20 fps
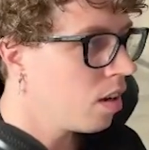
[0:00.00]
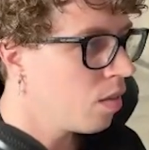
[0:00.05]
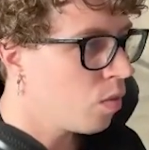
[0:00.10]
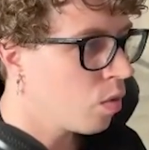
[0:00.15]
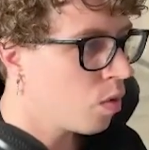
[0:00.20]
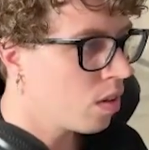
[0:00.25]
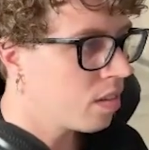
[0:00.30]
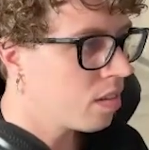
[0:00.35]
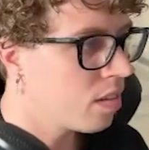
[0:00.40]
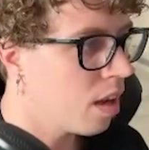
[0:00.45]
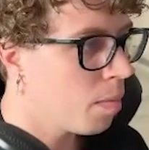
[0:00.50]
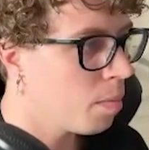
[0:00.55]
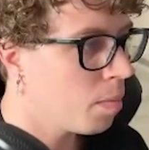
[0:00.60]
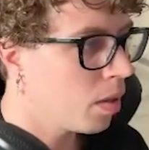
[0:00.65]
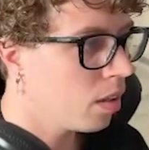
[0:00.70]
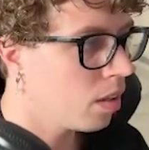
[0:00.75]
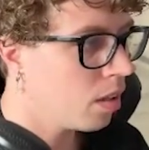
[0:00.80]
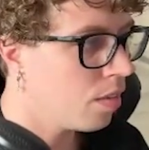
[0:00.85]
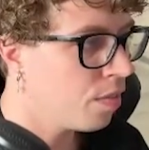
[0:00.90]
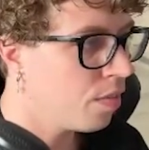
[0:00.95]
For
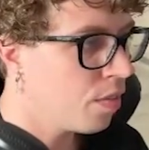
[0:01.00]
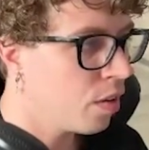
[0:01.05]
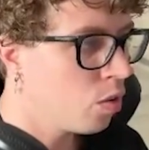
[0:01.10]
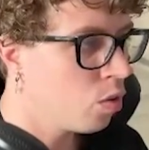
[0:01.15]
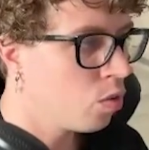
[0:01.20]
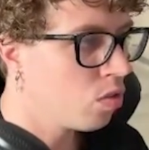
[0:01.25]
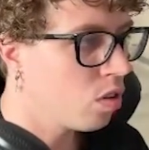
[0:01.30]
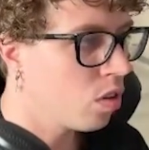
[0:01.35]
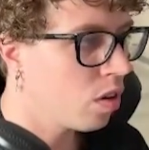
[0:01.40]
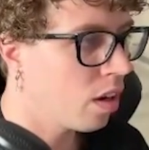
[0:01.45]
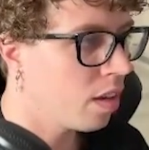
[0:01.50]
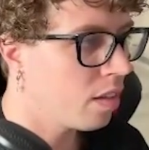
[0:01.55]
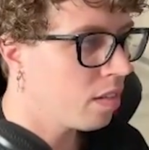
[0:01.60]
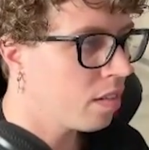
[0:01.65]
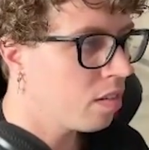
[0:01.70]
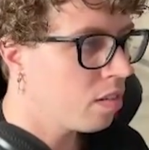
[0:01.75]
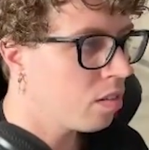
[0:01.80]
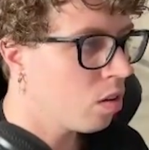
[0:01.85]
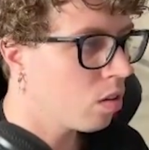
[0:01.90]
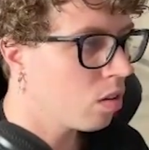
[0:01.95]
example, if a user has
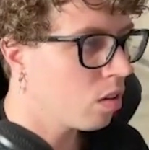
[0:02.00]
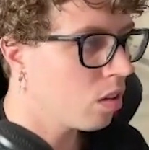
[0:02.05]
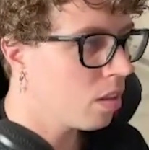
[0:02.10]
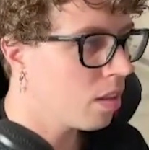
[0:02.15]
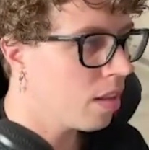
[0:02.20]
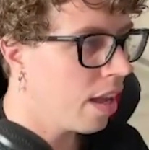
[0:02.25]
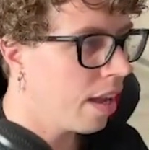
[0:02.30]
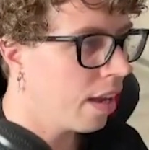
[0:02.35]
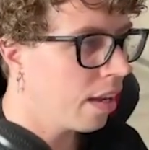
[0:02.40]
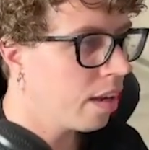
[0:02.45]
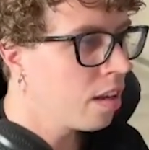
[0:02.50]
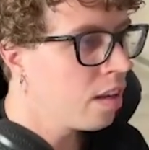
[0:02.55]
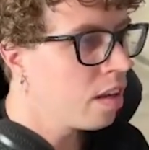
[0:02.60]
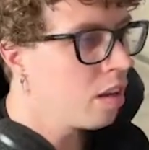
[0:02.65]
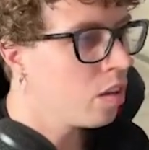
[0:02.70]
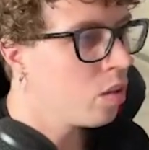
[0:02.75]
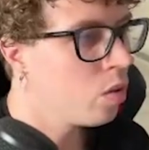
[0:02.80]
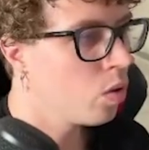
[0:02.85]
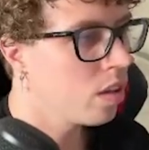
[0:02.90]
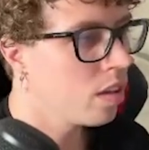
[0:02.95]
a certain tag,
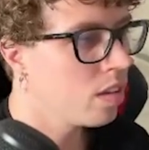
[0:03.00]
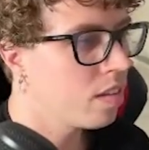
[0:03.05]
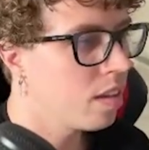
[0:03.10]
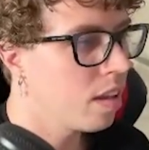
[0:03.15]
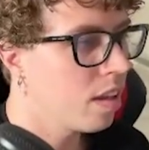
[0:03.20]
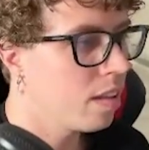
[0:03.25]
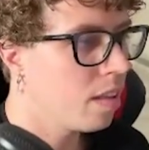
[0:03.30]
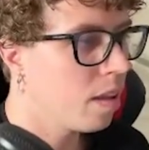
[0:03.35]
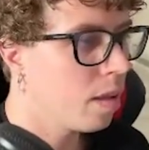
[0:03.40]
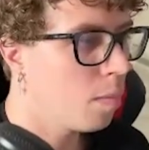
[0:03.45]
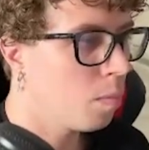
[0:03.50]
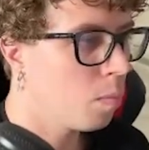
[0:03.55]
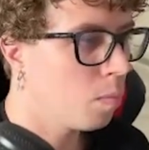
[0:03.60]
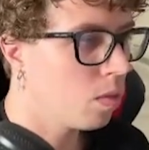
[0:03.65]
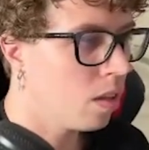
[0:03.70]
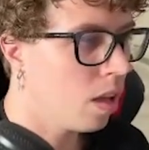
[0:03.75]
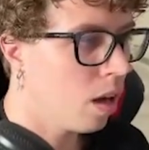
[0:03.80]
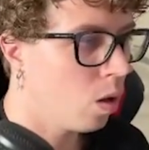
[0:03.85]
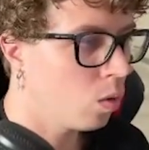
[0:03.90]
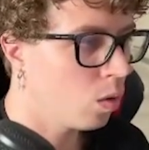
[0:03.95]
you can send them
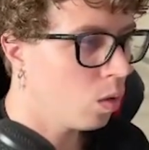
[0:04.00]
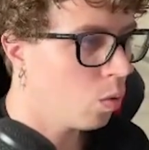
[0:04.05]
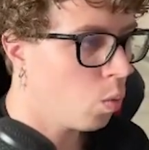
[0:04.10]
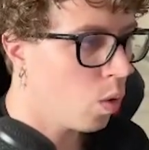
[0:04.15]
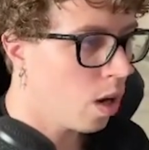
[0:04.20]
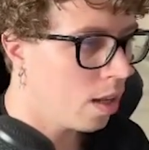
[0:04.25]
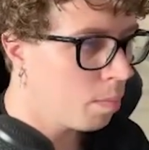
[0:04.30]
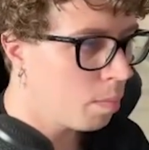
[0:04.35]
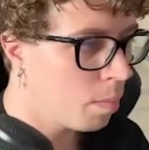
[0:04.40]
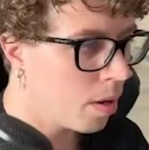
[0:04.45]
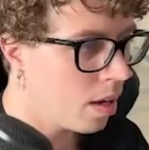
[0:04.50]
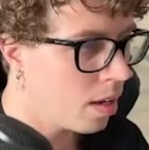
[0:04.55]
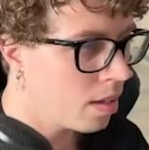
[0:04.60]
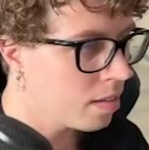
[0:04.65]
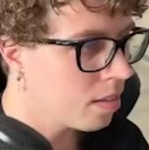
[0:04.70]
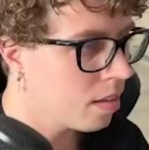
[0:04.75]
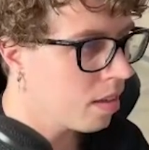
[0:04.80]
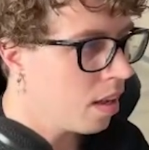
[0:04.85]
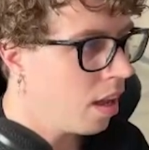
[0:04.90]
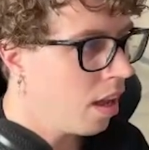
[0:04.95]
down the one
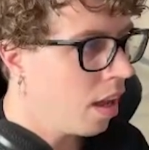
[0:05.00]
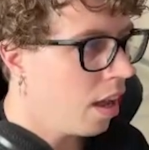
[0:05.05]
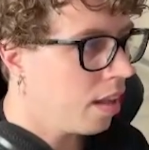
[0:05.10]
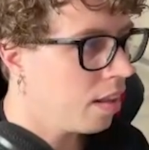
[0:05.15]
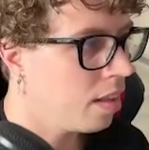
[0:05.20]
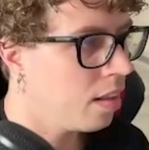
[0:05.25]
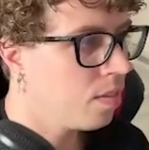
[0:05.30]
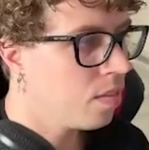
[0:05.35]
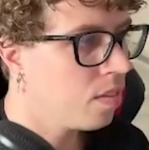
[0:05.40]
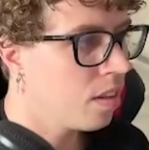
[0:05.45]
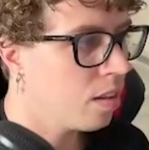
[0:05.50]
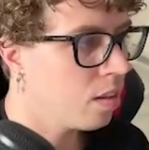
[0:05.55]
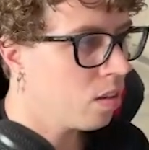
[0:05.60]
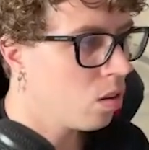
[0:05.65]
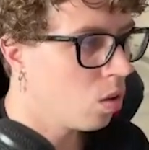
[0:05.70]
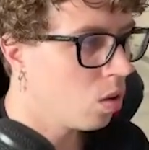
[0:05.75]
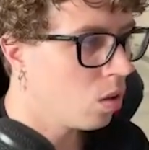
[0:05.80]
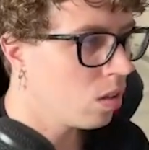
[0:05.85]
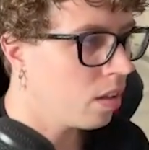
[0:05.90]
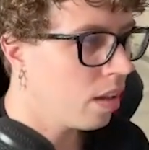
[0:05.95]
path, and if they
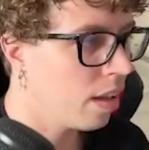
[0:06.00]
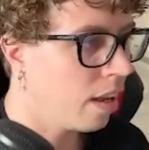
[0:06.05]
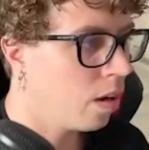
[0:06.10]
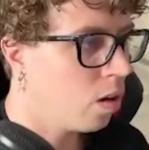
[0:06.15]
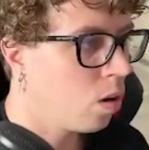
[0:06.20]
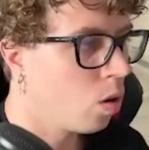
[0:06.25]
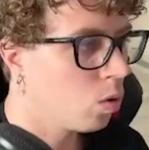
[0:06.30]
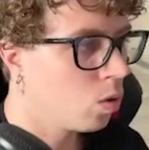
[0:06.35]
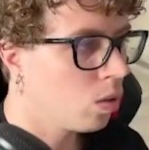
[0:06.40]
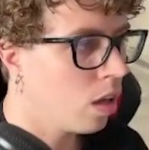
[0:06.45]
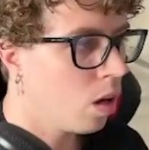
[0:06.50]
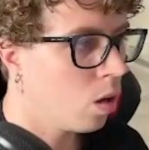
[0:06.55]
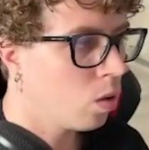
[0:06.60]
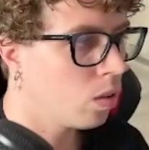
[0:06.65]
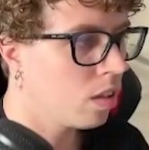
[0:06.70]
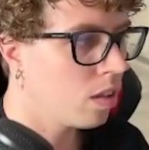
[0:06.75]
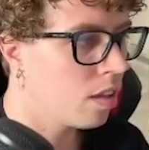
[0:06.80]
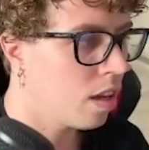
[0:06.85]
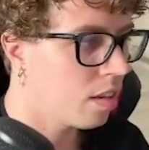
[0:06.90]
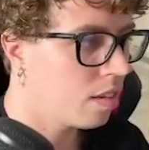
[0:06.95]
don't, they go down
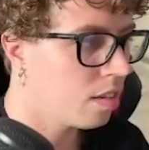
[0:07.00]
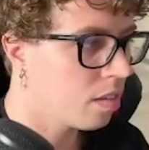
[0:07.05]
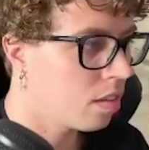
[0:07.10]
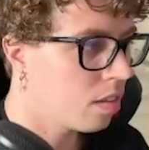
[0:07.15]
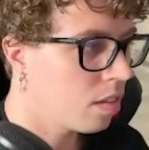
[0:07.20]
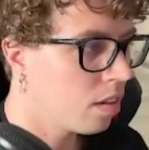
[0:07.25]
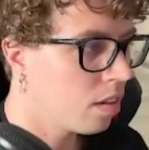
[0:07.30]
another.